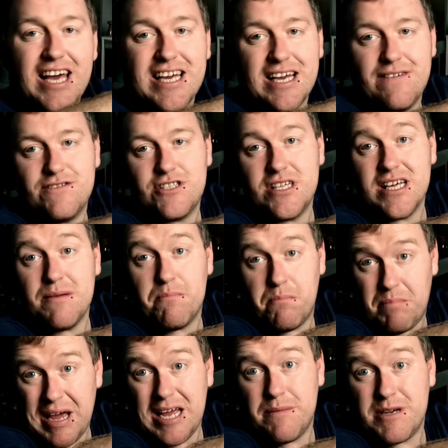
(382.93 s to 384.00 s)
It gives
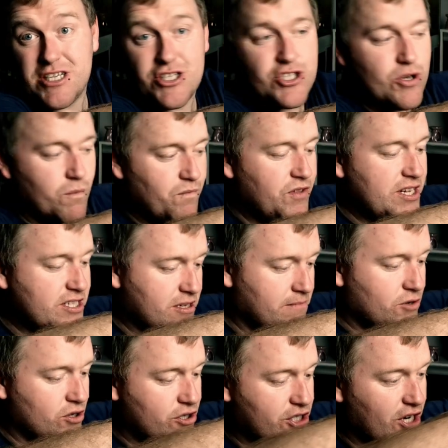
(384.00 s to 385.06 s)
the baby something
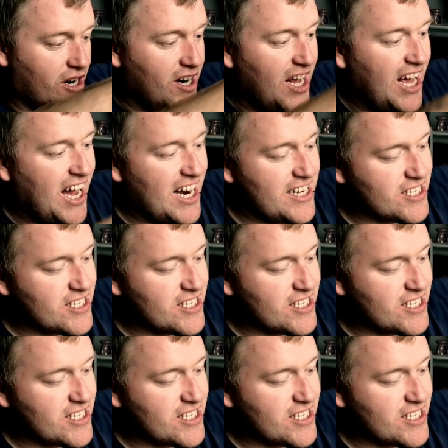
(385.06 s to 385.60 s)
to munch on,